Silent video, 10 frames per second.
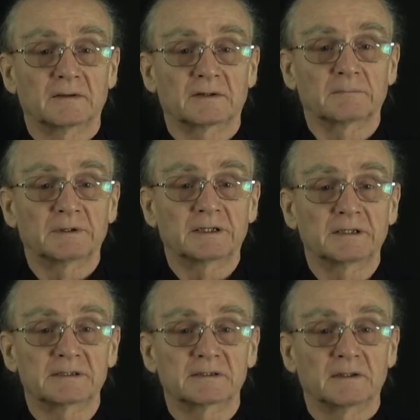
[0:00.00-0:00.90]
That
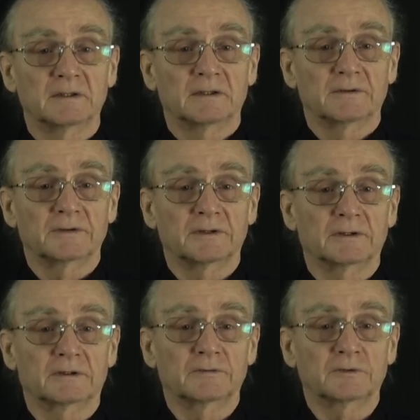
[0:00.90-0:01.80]
means
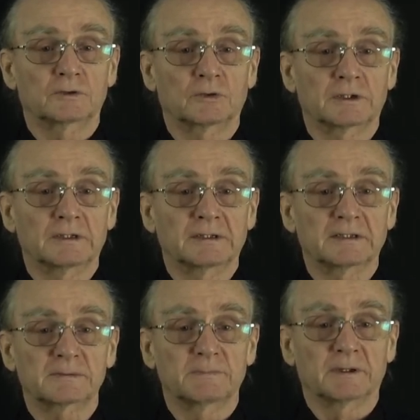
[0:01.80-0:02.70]
the given
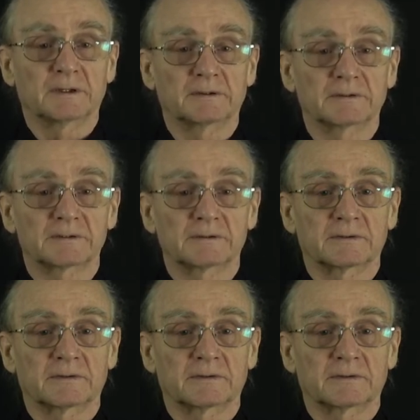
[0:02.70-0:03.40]
coordinates minus